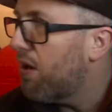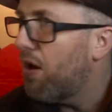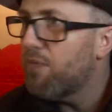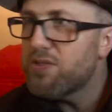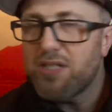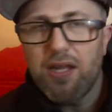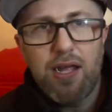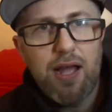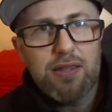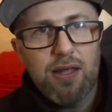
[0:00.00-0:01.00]

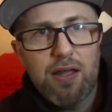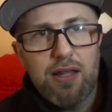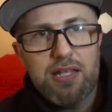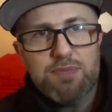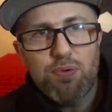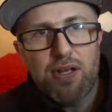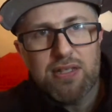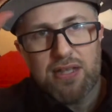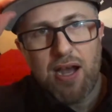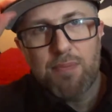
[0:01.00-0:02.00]
obviously at this point in
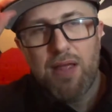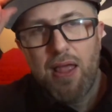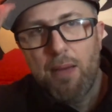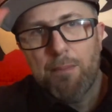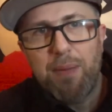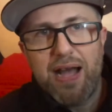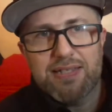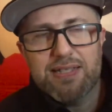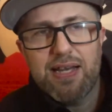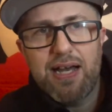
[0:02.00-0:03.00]
time. But